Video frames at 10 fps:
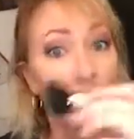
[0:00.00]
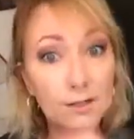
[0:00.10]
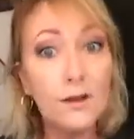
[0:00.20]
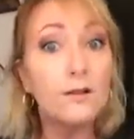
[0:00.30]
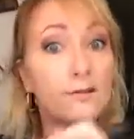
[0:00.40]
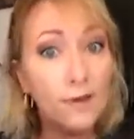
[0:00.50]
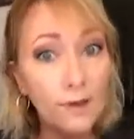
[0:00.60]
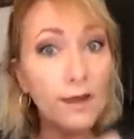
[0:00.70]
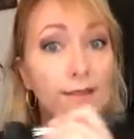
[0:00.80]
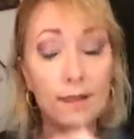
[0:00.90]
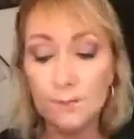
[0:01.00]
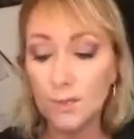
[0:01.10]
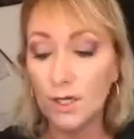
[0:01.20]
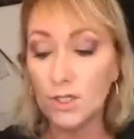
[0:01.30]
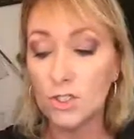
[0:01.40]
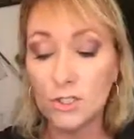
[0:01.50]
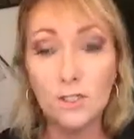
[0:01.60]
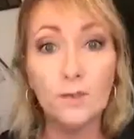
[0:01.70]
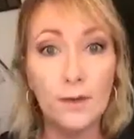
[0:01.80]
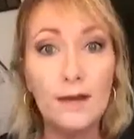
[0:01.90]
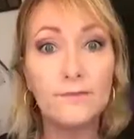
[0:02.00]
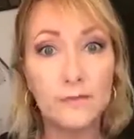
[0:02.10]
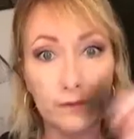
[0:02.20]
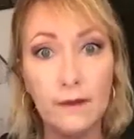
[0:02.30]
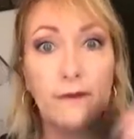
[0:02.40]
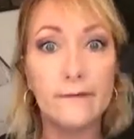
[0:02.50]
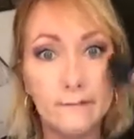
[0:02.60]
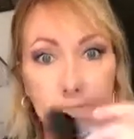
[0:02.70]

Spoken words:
y'all have all had that blush that you have to like